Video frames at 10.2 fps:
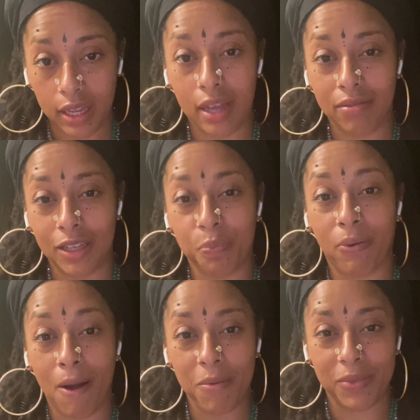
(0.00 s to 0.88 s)
And that's
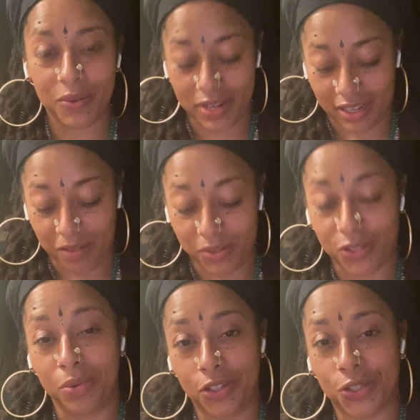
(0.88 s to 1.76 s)
probably what keeps
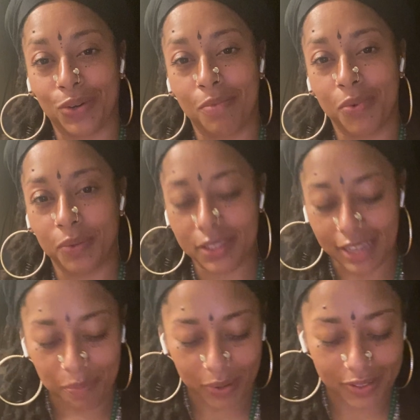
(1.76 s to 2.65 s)
you in trouble with
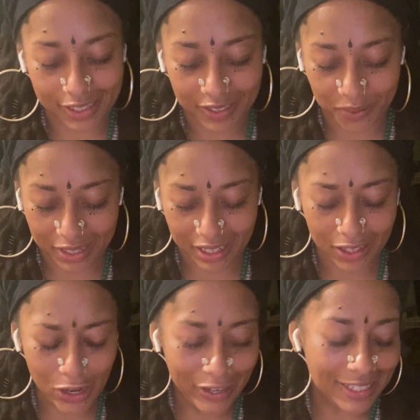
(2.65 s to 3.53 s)
that person, okay?
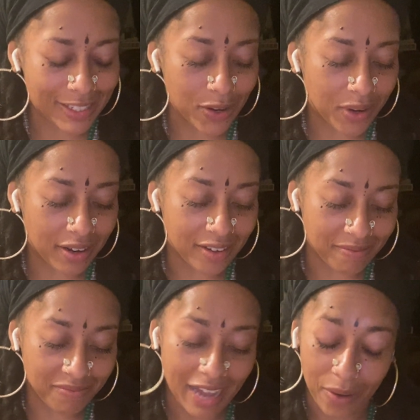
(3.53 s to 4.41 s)
So
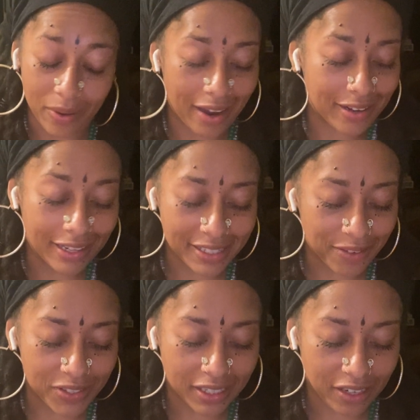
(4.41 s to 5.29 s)
that's
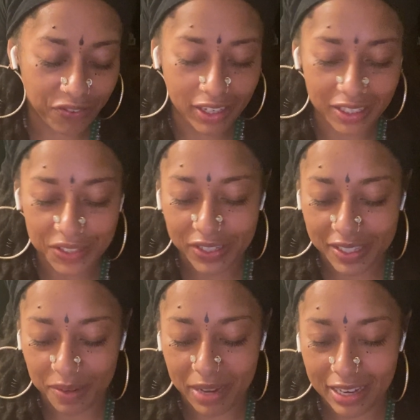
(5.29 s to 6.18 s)
of significance for
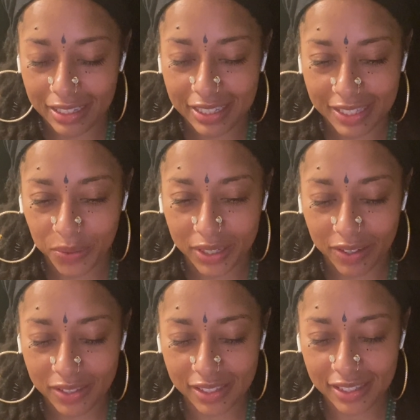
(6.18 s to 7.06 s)
somebody. Let's see what
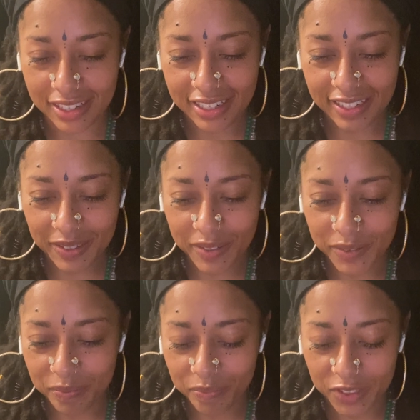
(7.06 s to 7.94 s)
else.
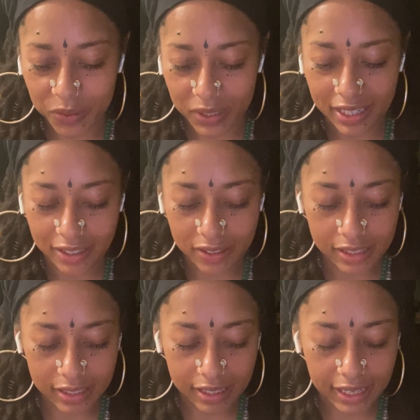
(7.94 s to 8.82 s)
What else?